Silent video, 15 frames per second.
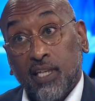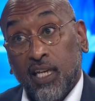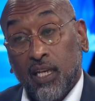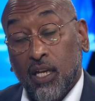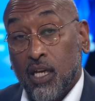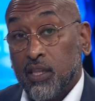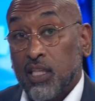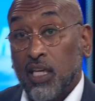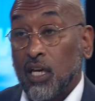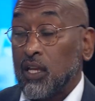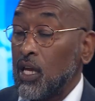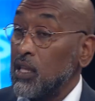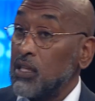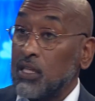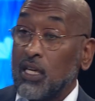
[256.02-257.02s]
and on the
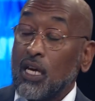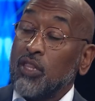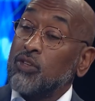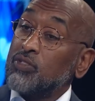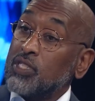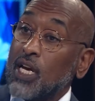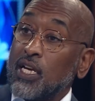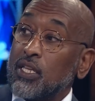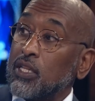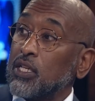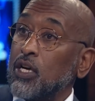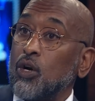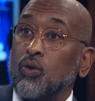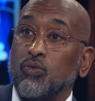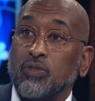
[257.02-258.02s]
on the other side of the
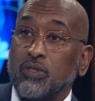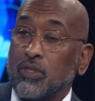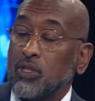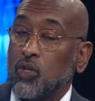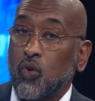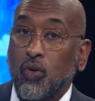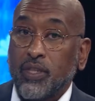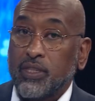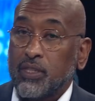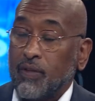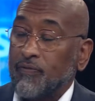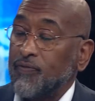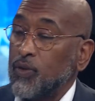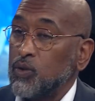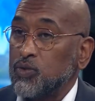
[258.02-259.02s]
coin, coin,
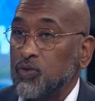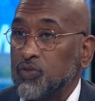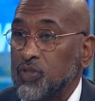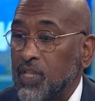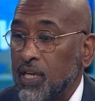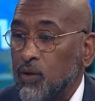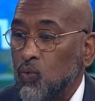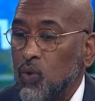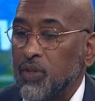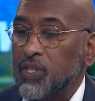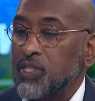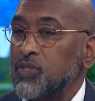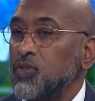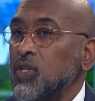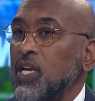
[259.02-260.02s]
some folks are saying, well,
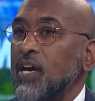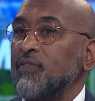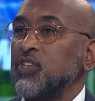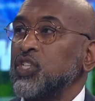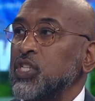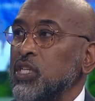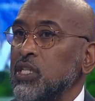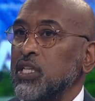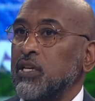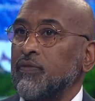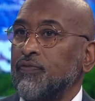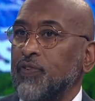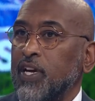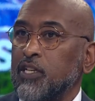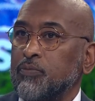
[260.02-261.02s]
this is going to have a chilling
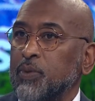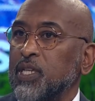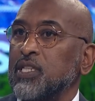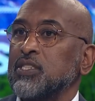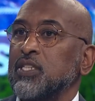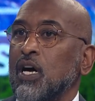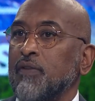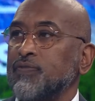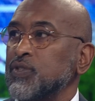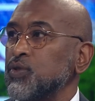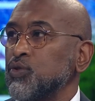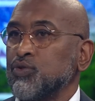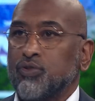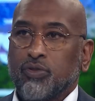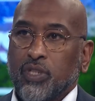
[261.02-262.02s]
effect because
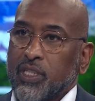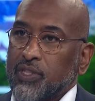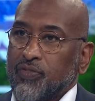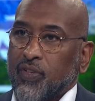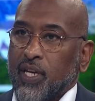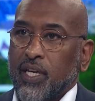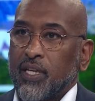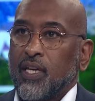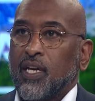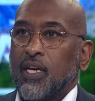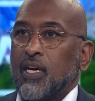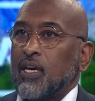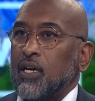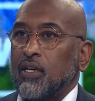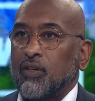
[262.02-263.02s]
officers are going to say,
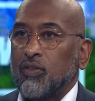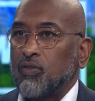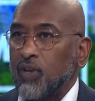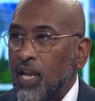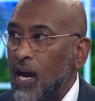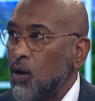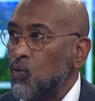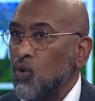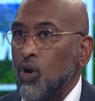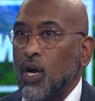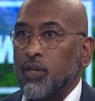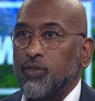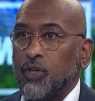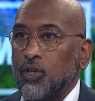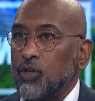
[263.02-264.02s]
now we're
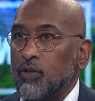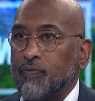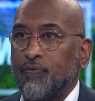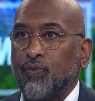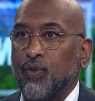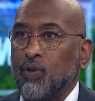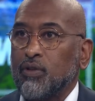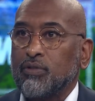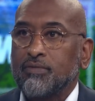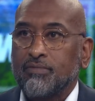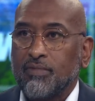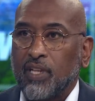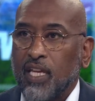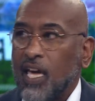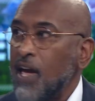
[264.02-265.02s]
on the hook for
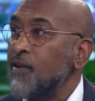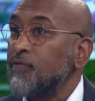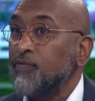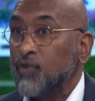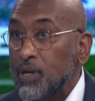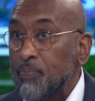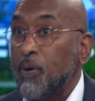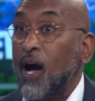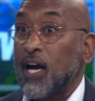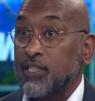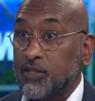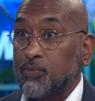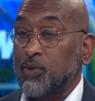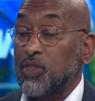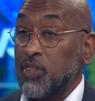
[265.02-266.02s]
every
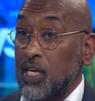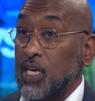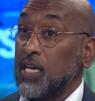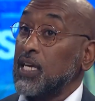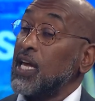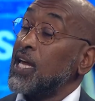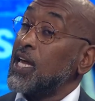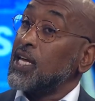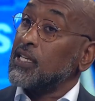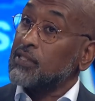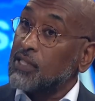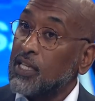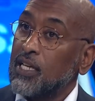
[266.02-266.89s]
possible thing and